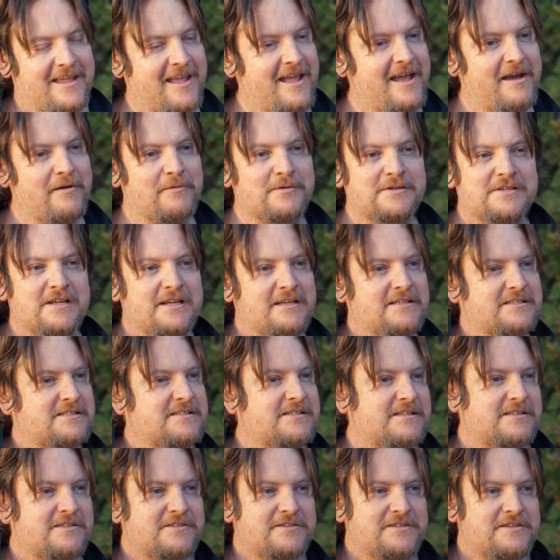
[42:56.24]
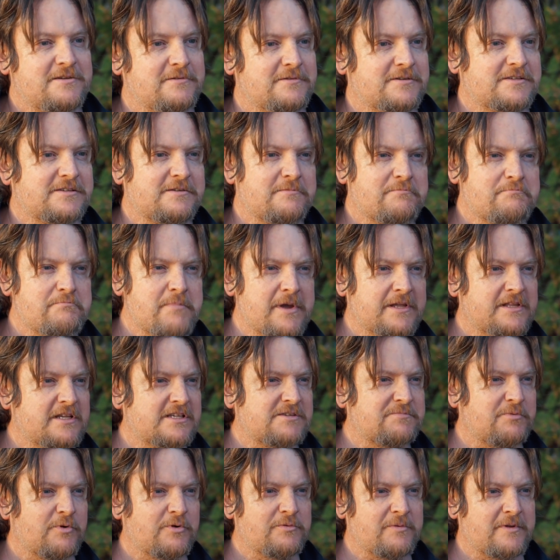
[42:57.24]
Yeah, it's just a big
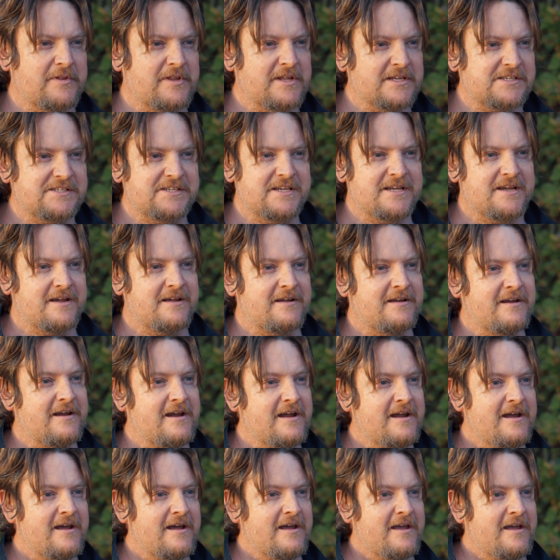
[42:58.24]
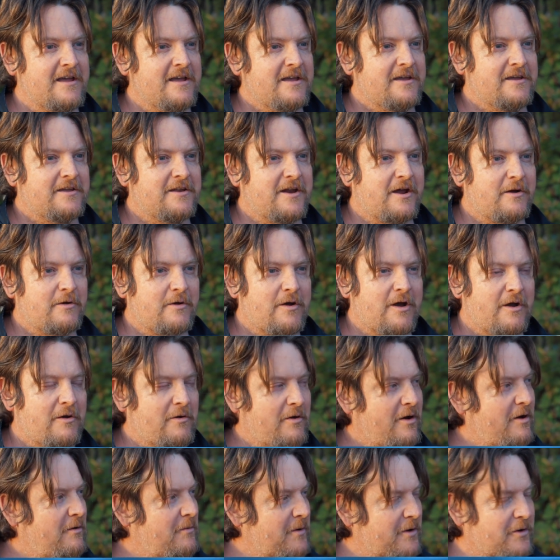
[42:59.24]
disappointment this year. You know,
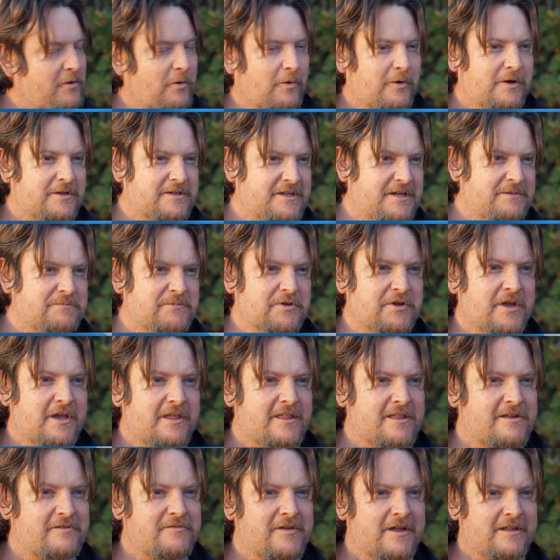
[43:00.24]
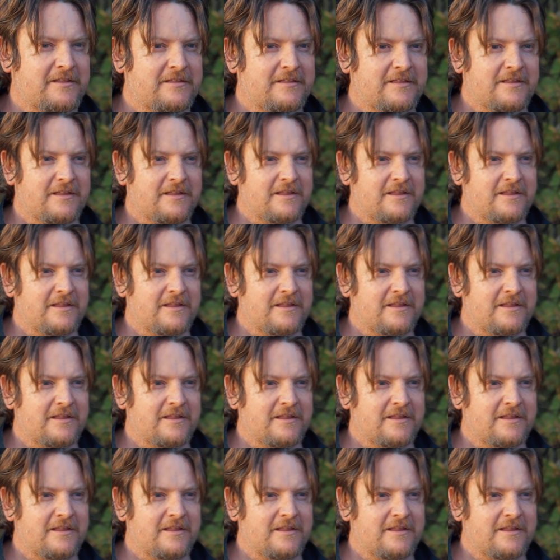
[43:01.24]
we got a team together that